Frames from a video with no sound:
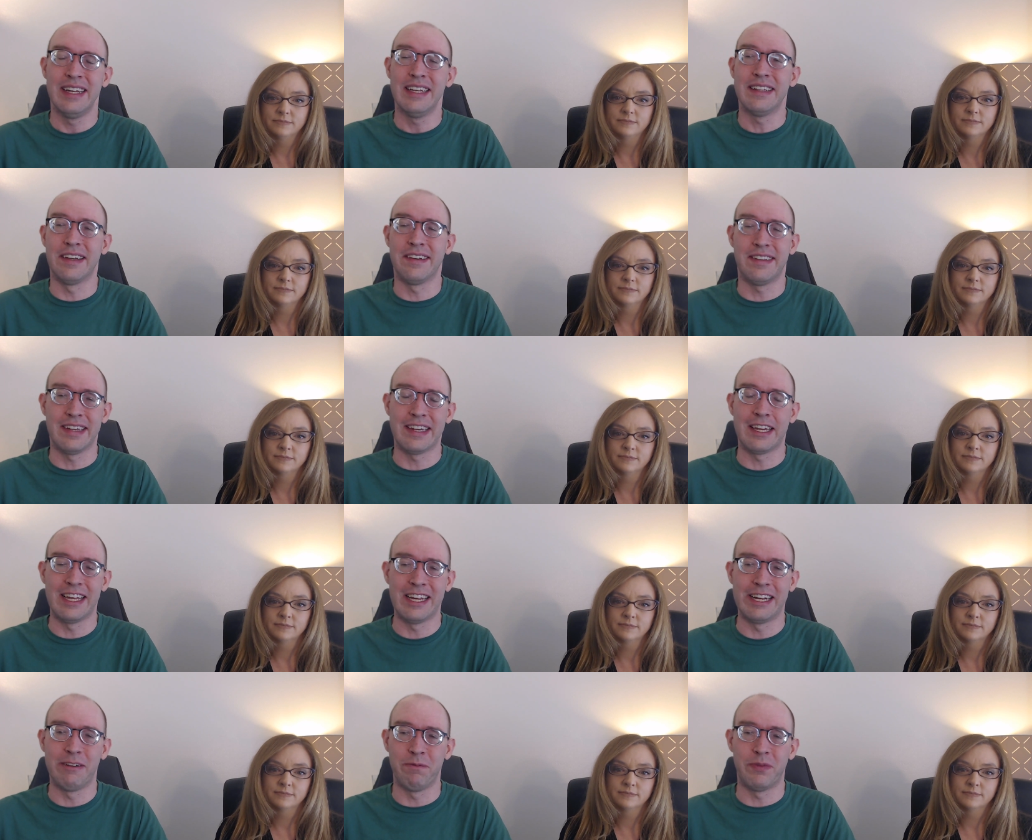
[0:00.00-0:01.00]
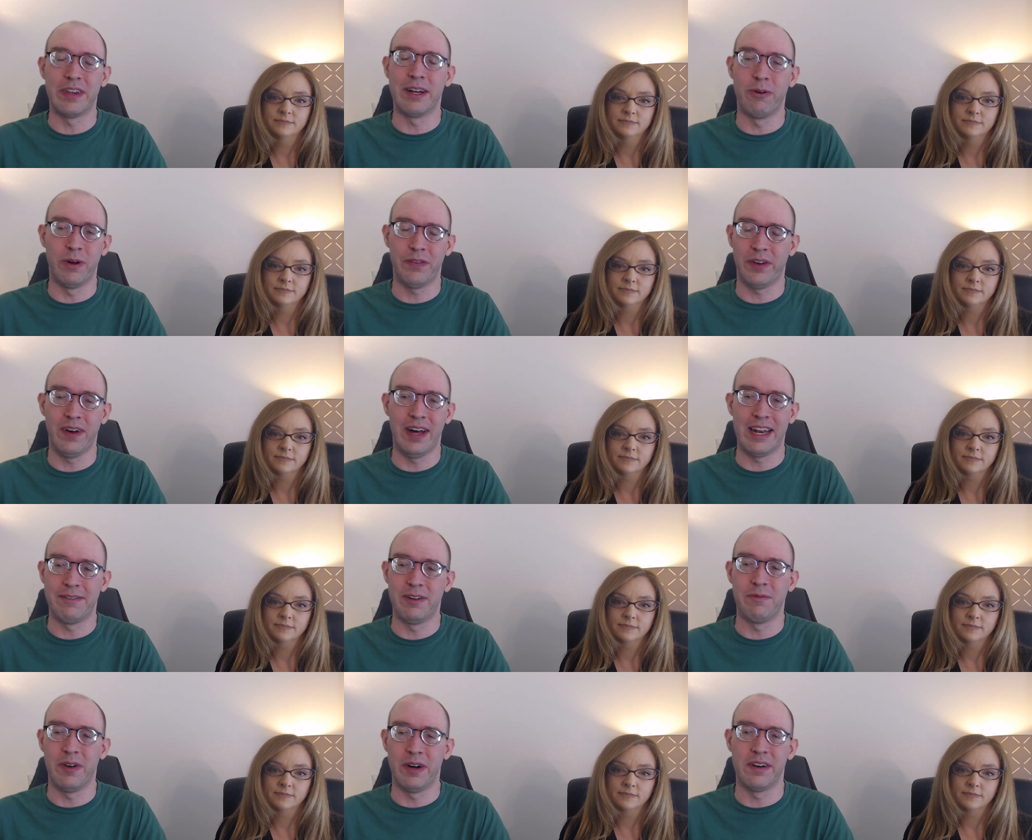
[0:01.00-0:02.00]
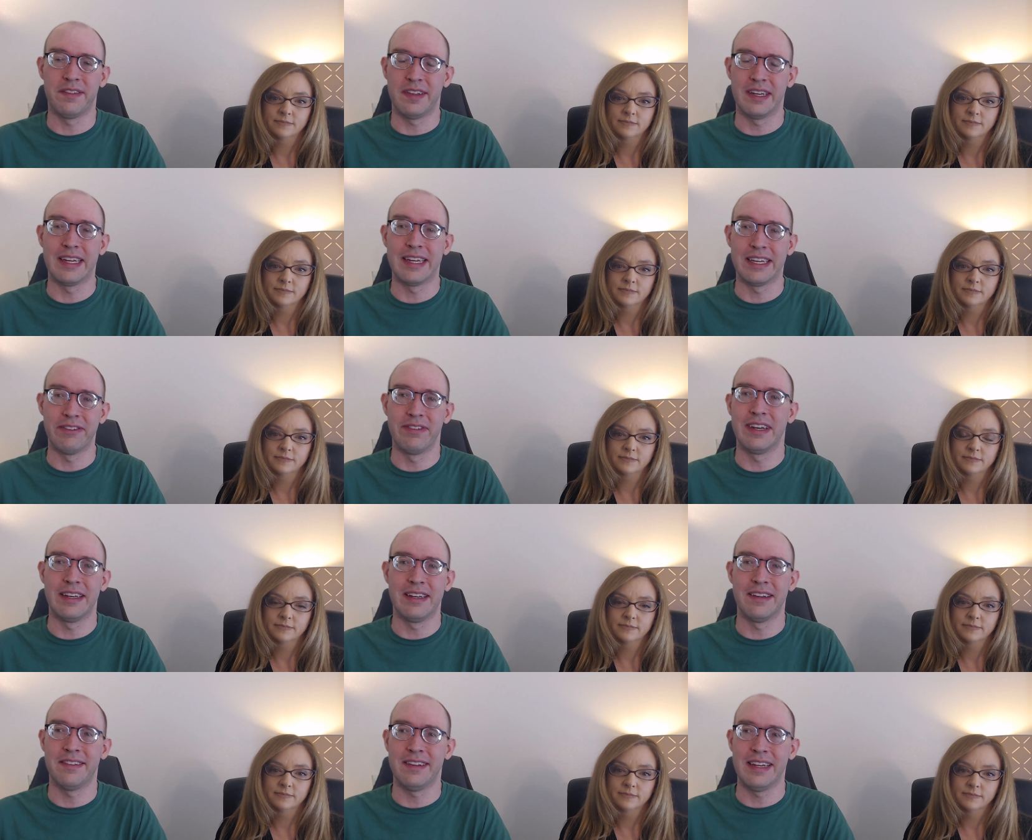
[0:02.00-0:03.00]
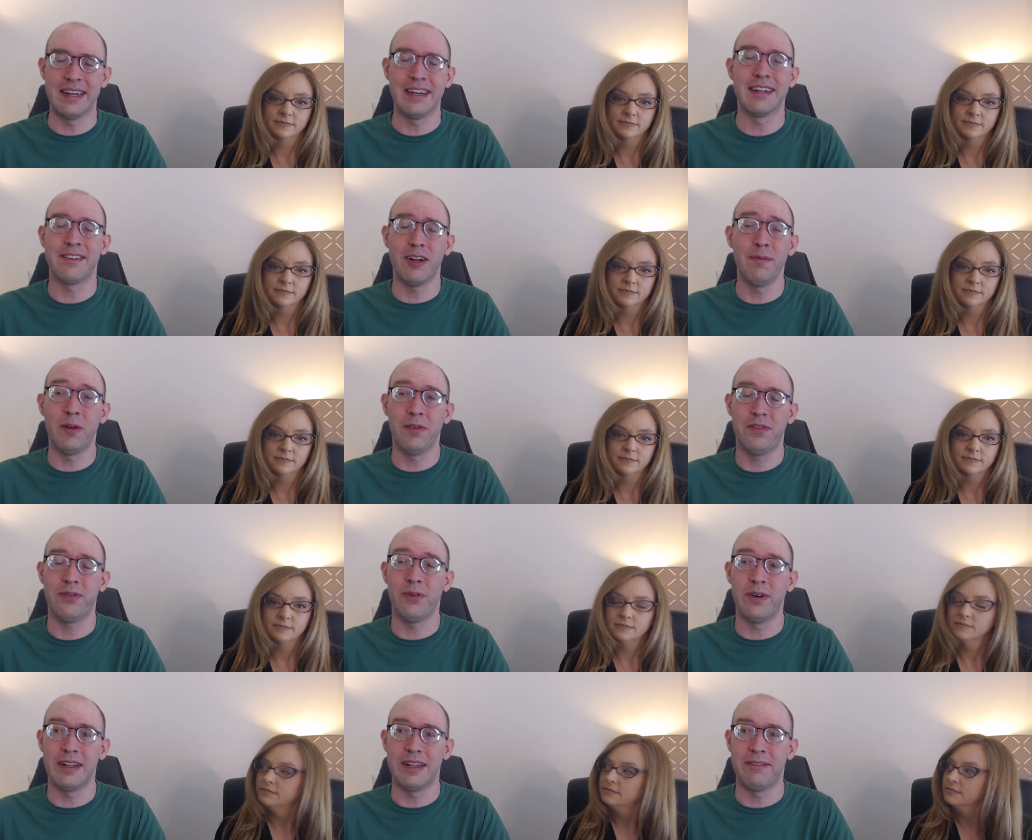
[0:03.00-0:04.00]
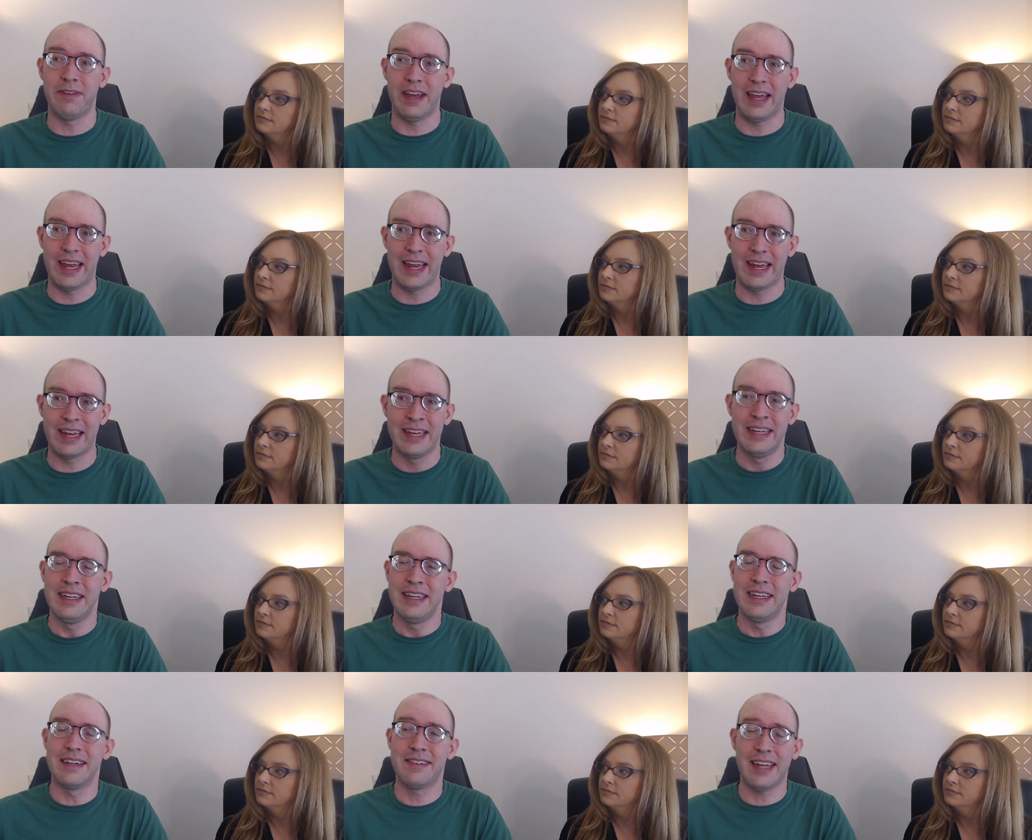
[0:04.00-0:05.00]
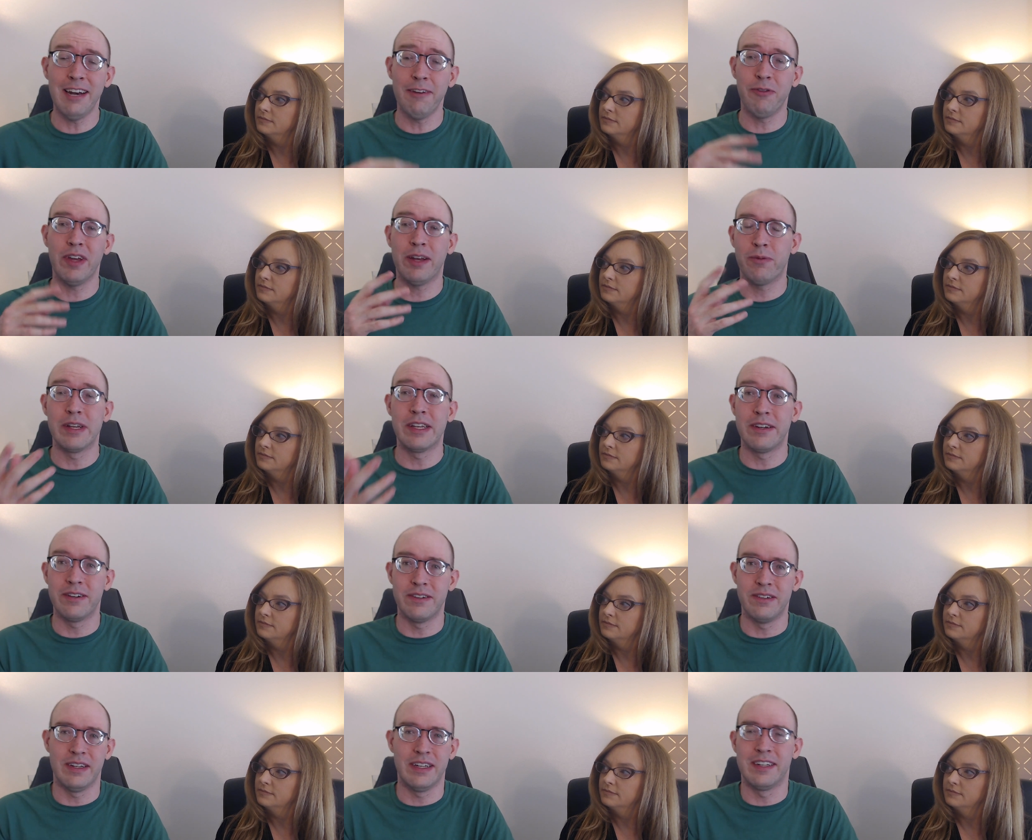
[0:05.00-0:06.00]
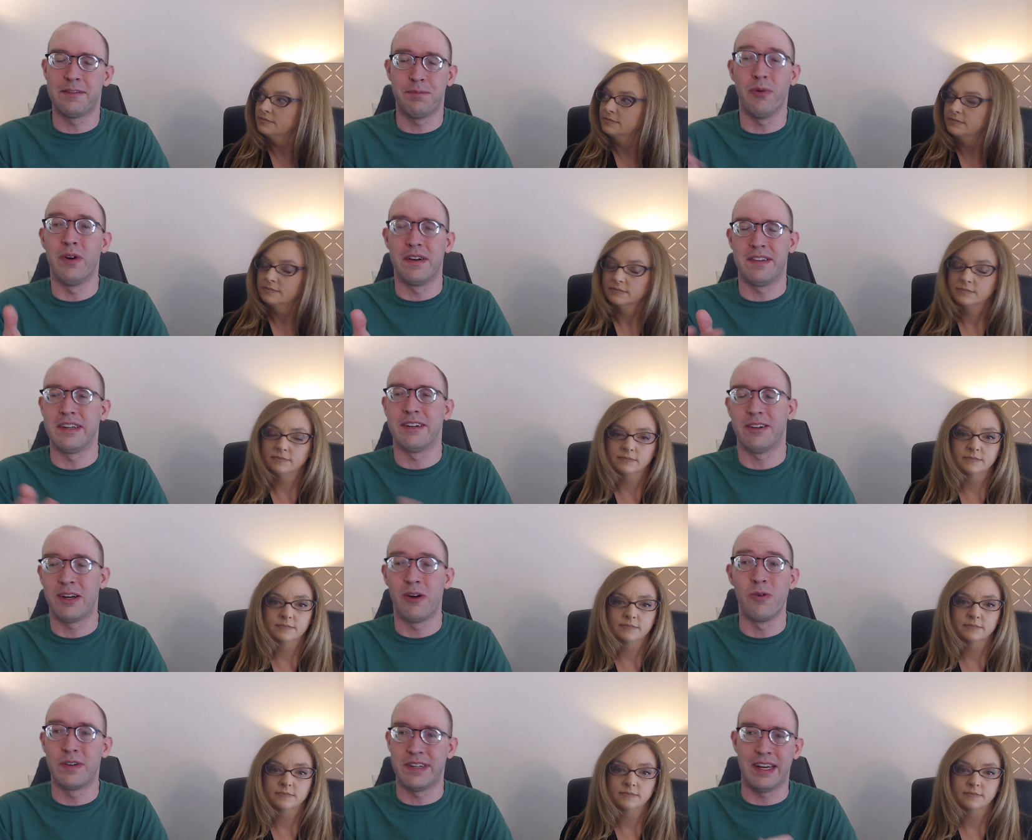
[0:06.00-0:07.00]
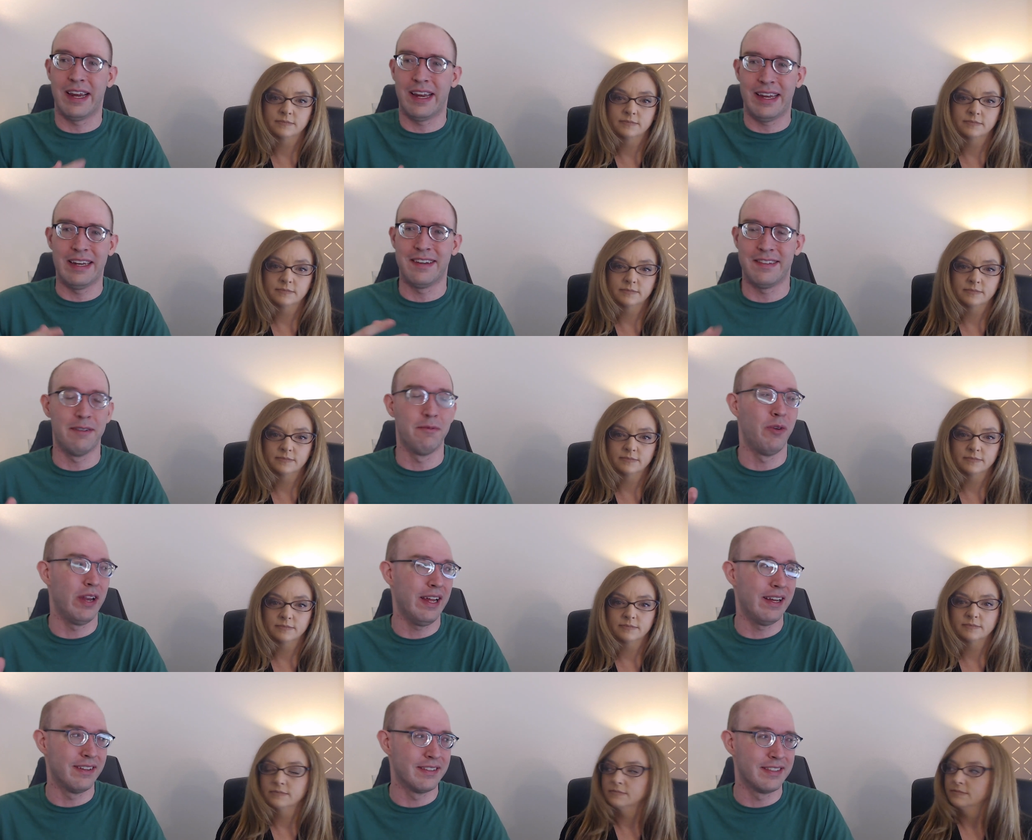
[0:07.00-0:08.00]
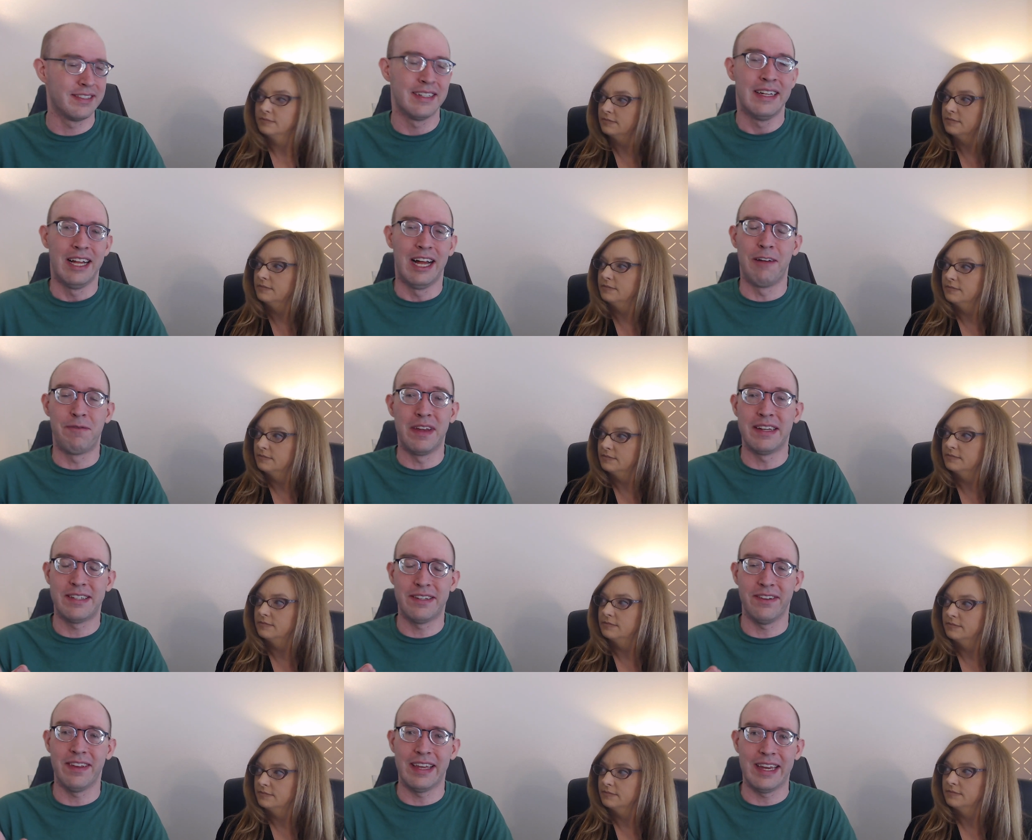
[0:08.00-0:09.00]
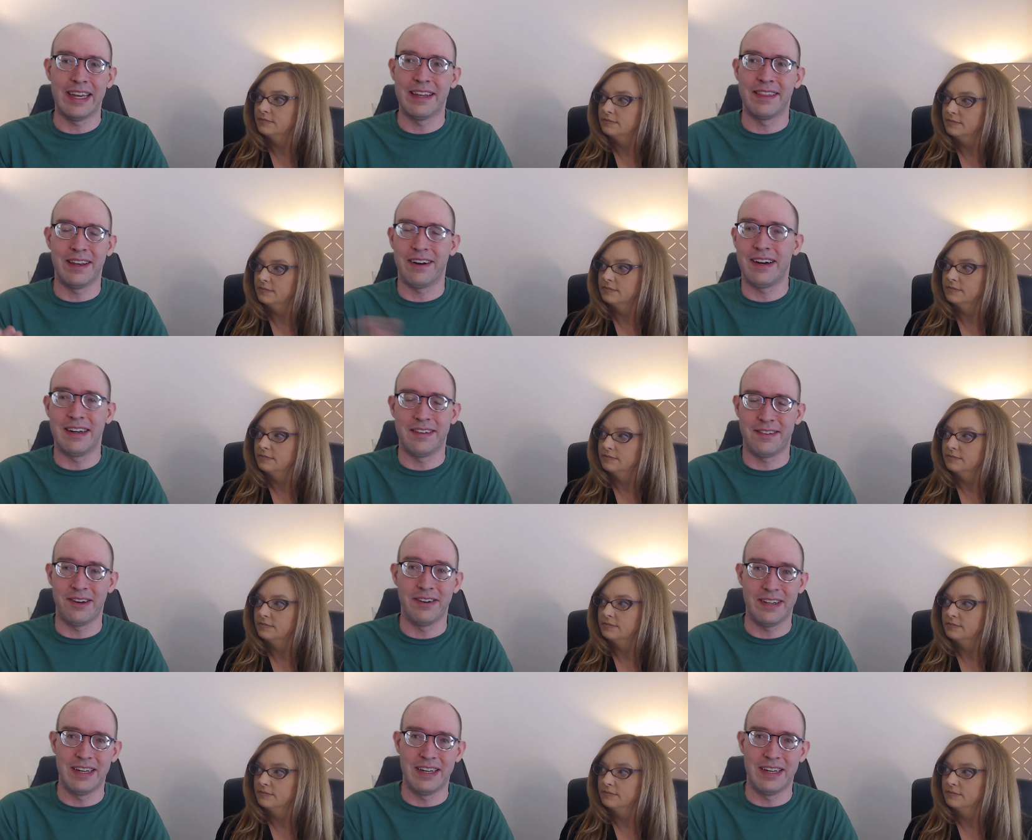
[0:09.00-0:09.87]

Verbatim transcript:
Speaker 1: to see him deal with a lot of adversity. You need to see, and it's almost sort of a, it's kind of like when you're in sports and you're coaching against someone else, eventually they're going to start to